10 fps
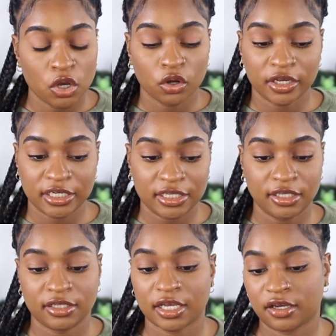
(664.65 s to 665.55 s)
or
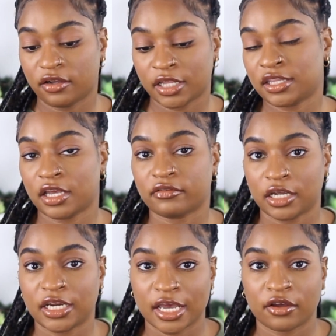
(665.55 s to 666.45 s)
anything like that
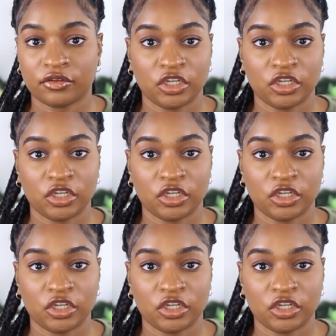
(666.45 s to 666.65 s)
right now.